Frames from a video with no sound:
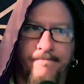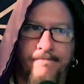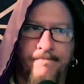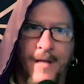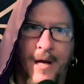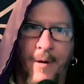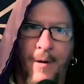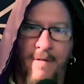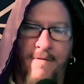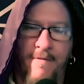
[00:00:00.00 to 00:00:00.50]

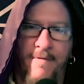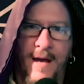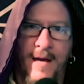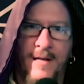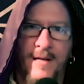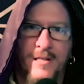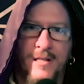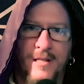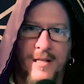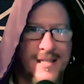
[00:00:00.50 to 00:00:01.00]
that we
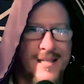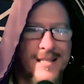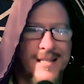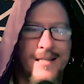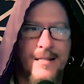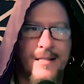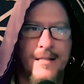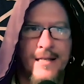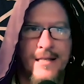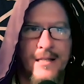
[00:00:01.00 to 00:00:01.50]
face. This
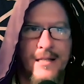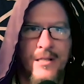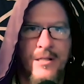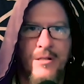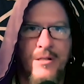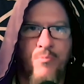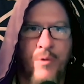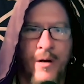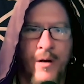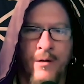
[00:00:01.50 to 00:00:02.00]
is this
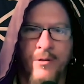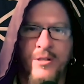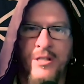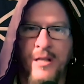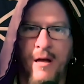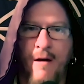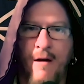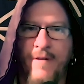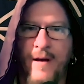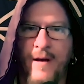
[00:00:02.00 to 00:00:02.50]
is real
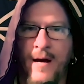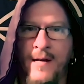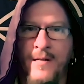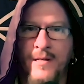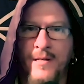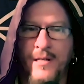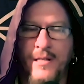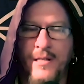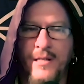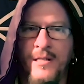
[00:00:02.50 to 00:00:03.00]
stuff, guys.
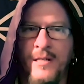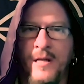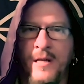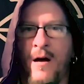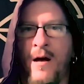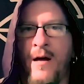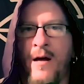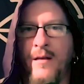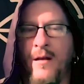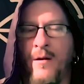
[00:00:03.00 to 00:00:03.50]
This is
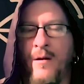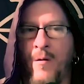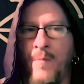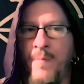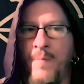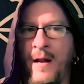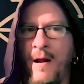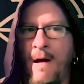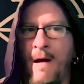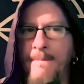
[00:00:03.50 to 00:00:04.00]
not, you know, it
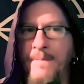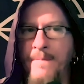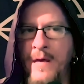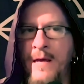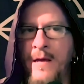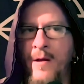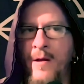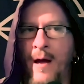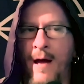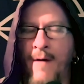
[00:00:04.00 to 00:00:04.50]
may not be,
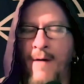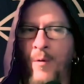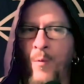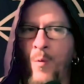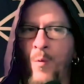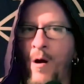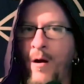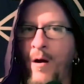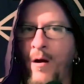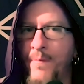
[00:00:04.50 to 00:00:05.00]
you know, having to
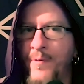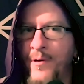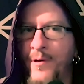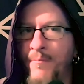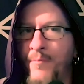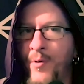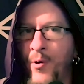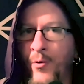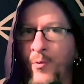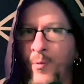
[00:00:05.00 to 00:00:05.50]
walk uphill
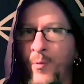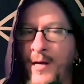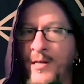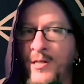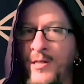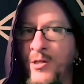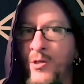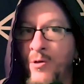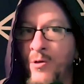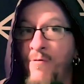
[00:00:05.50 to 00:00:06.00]
both ways
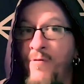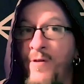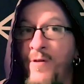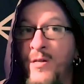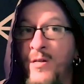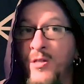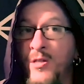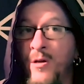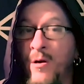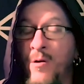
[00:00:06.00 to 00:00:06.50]
in two feet
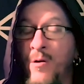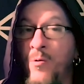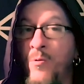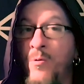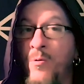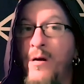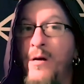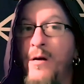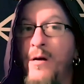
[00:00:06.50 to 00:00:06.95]
of snow